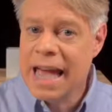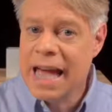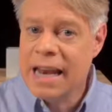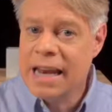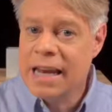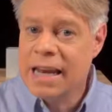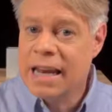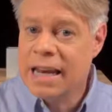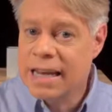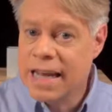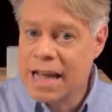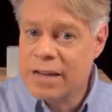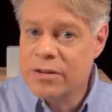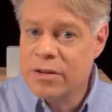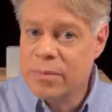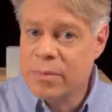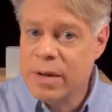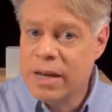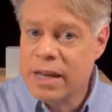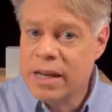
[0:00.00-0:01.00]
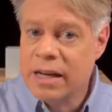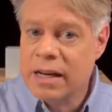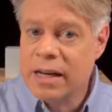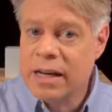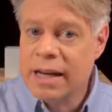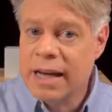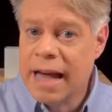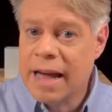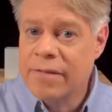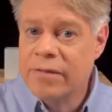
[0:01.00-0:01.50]
end, attached
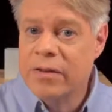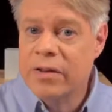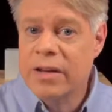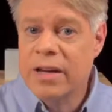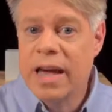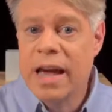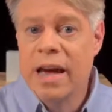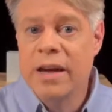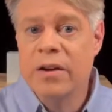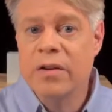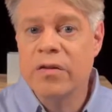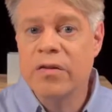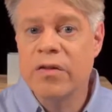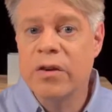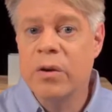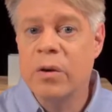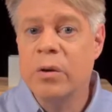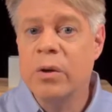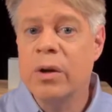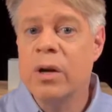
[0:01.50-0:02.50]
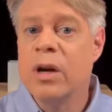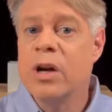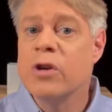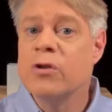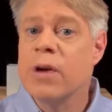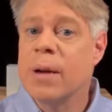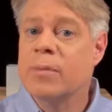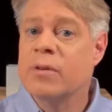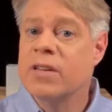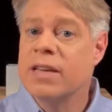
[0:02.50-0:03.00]
immediately after the can is filled,
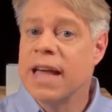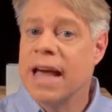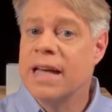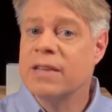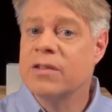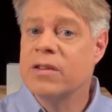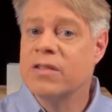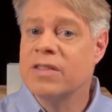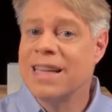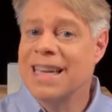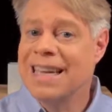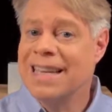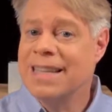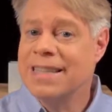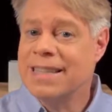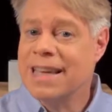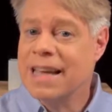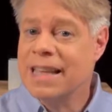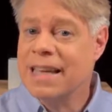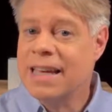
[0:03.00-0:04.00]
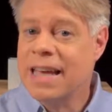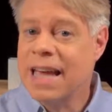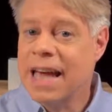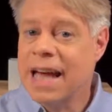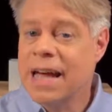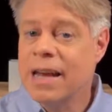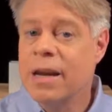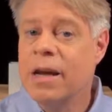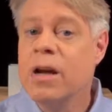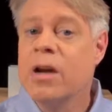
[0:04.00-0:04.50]
traps gases inside the
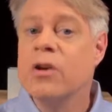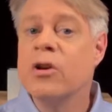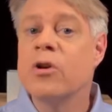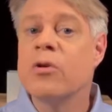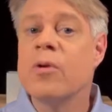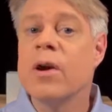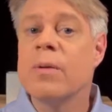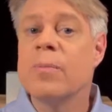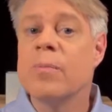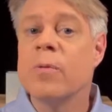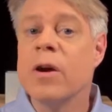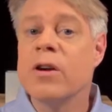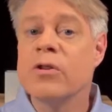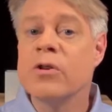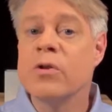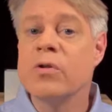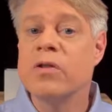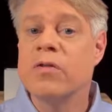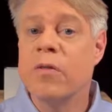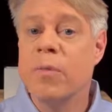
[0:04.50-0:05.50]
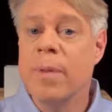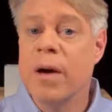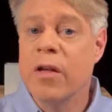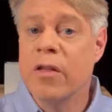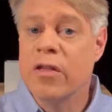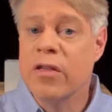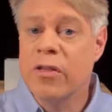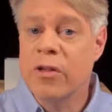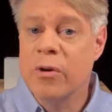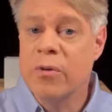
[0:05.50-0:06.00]
can to create pressures of
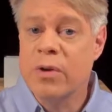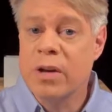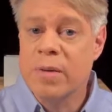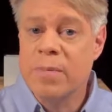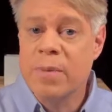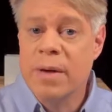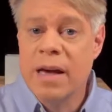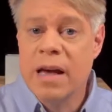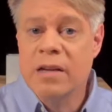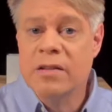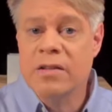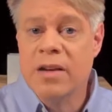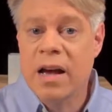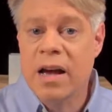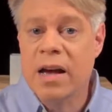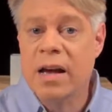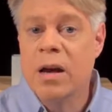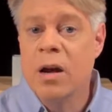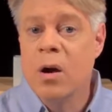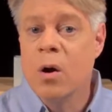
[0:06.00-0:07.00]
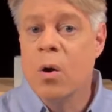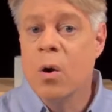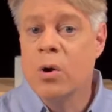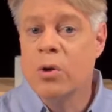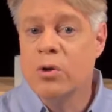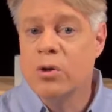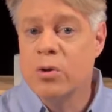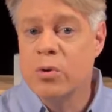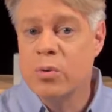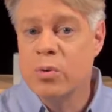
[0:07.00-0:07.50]
about 30 psi or
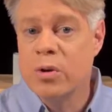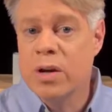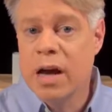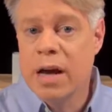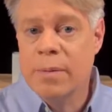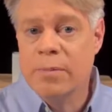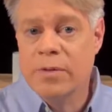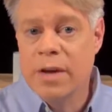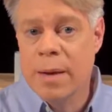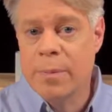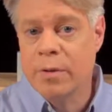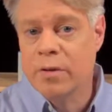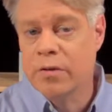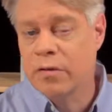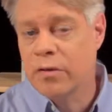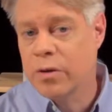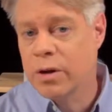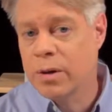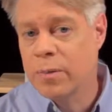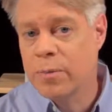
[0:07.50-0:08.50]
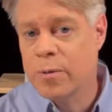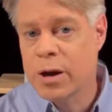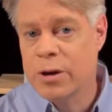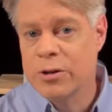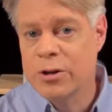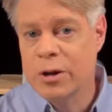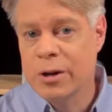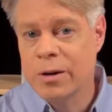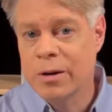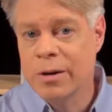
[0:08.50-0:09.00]
2 times atmospheric
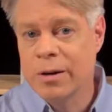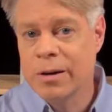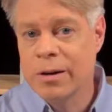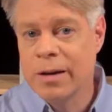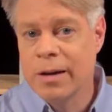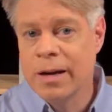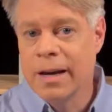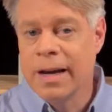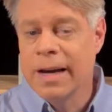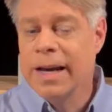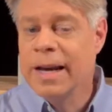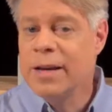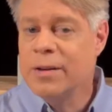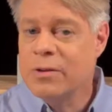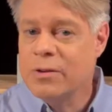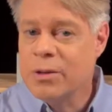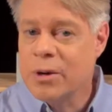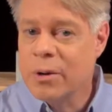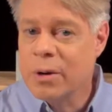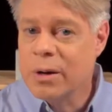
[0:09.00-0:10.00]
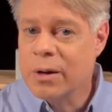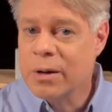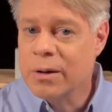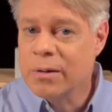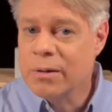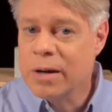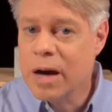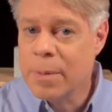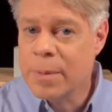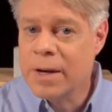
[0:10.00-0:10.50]
pressure. In soda,
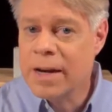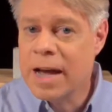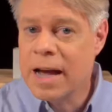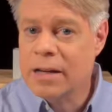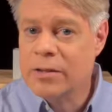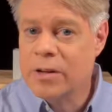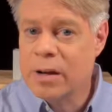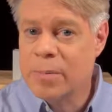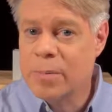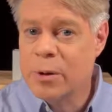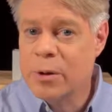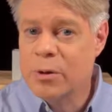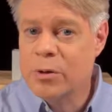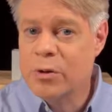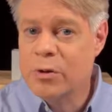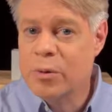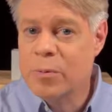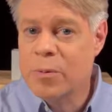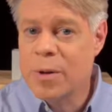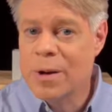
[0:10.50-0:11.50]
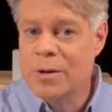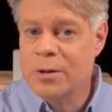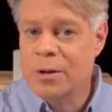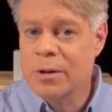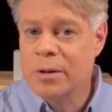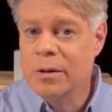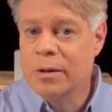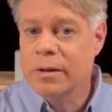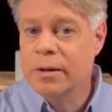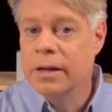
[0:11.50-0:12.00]
carbon dioxide produces the
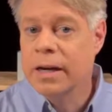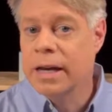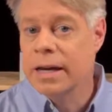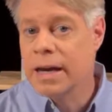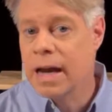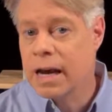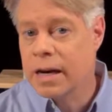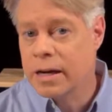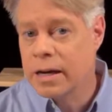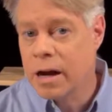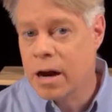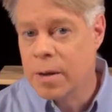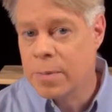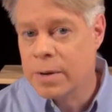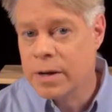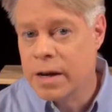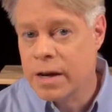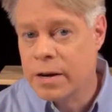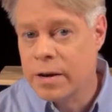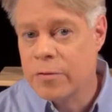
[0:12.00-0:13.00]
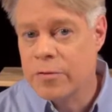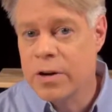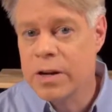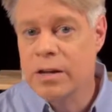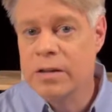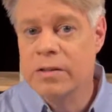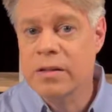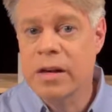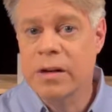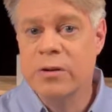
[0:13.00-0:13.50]
pressure. In non-carbonated
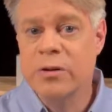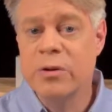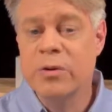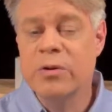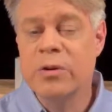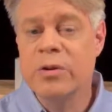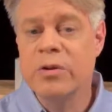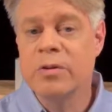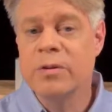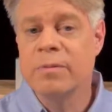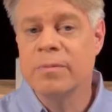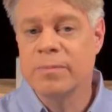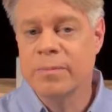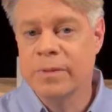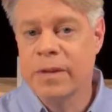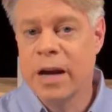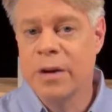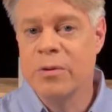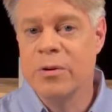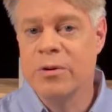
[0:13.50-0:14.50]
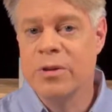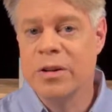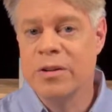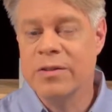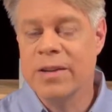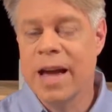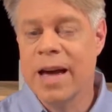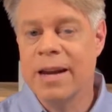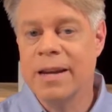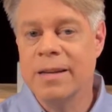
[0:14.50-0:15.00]
drinks like juices, nitrogen is
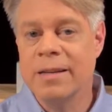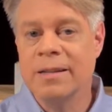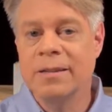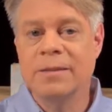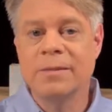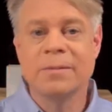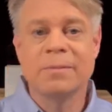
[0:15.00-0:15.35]
added.